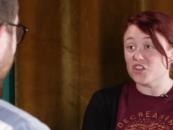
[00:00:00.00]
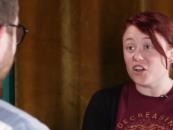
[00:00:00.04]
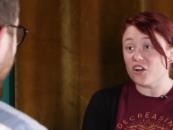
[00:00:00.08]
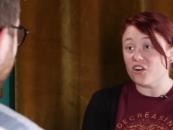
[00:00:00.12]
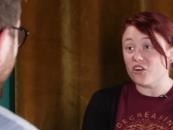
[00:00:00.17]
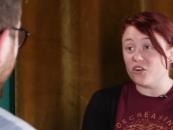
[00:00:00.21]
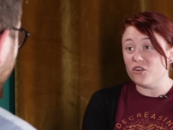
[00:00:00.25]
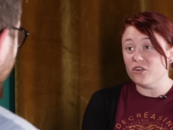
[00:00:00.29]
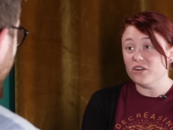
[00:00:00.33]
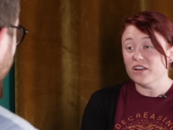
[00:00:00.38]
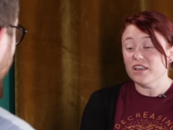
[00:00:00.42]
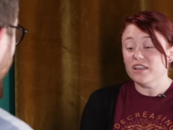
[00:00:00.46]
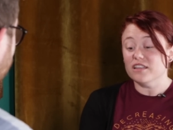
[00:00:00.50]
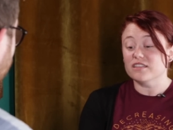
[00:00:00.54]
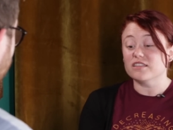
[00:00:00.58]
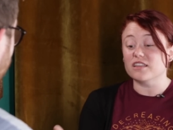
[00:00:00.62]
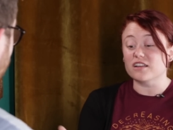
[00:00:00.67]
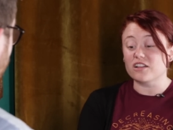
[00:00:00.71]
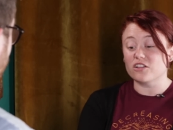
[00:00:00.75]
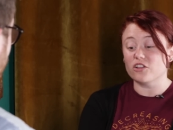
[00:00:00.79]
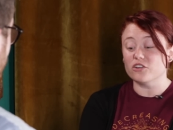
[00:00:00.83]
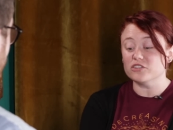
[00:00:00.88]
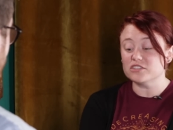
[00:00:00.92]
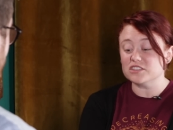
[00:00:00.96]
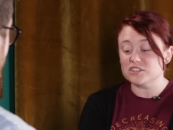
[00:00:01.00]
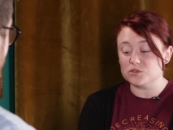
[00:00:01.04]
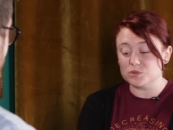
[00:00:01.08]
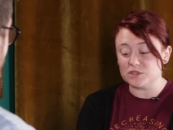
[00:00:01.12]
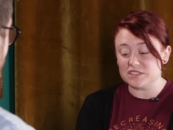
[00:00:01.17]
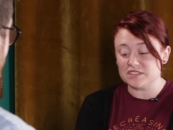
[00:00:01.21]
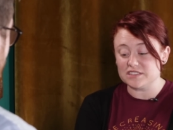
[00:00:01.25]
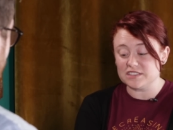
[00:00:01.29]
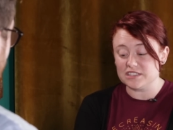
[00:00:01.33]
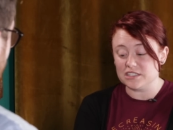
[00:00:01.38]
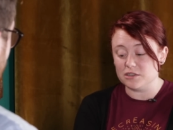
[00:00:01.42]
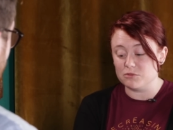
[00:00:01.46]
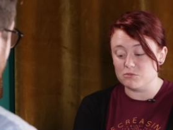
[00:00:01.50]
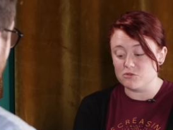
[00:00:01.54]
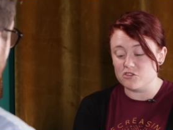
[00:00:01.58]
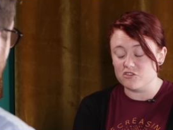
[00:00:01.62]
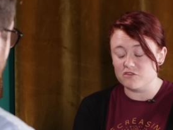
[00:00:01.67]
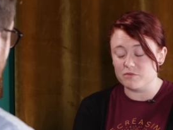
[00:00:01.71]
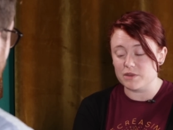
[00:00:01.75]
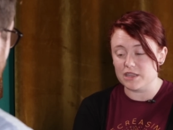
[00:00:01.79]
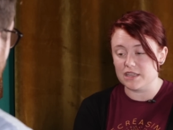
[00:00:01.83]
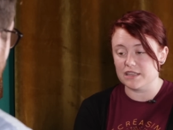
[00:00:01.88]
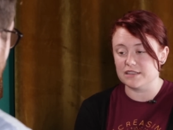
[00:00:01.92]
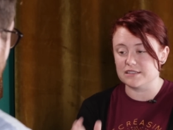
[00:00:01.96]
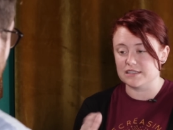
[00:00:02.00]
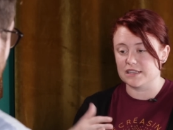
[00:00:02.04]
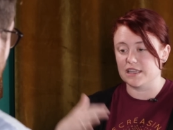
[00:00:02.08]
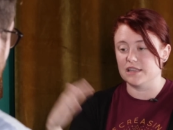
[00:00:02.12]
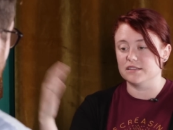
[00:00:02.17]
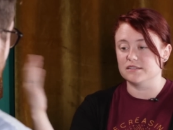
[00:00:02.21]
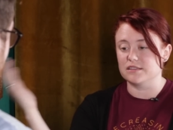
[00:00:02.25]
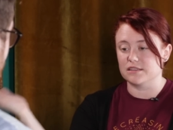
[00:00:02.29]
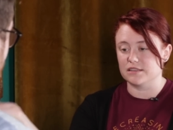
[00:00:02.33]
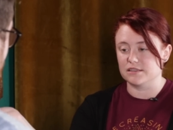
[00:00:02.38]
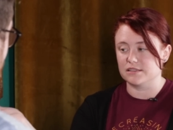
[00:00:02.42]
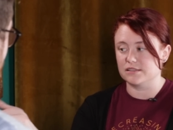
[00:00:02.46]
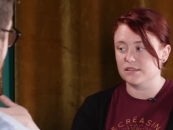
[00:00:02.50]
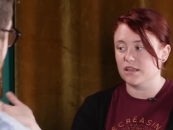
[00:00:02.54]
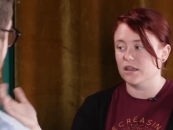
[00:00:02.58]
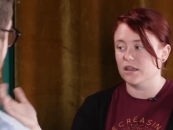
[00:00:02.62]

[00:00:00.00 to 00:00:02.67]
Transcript: So the closest we see to movement is again to the